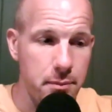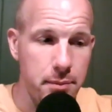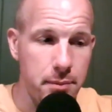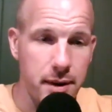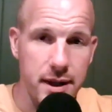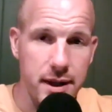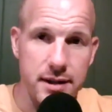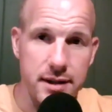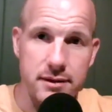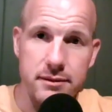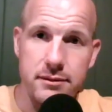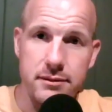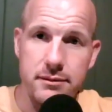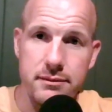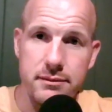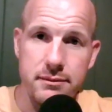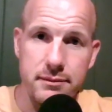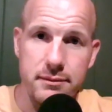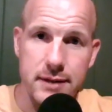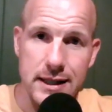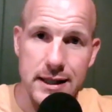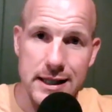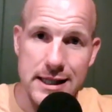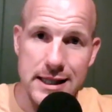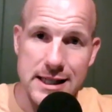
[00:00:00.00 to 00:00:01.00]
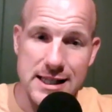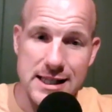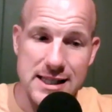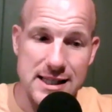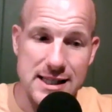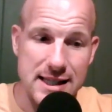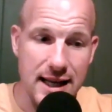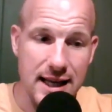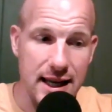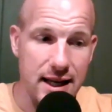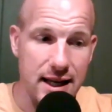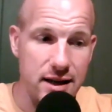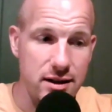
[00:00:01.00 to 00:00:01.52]
But
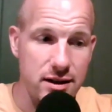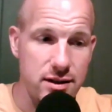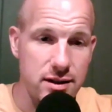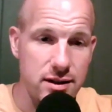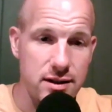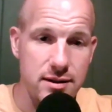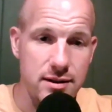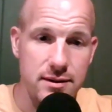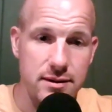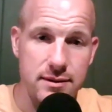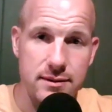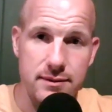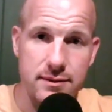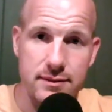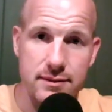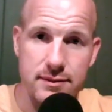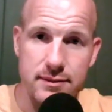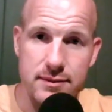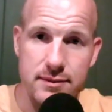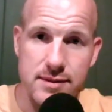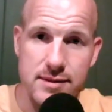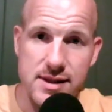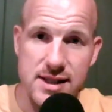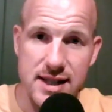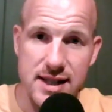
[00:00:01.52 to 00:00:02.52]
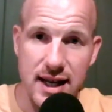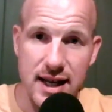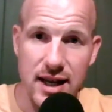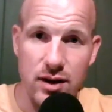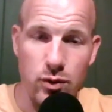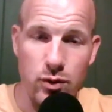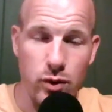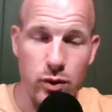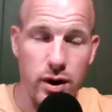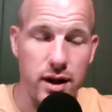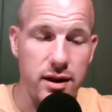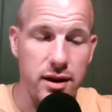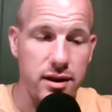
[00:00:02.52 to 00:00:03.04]
stand
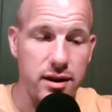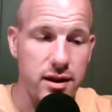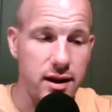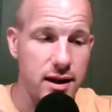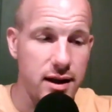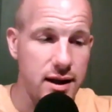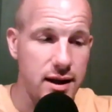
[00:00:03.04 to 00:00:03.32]
with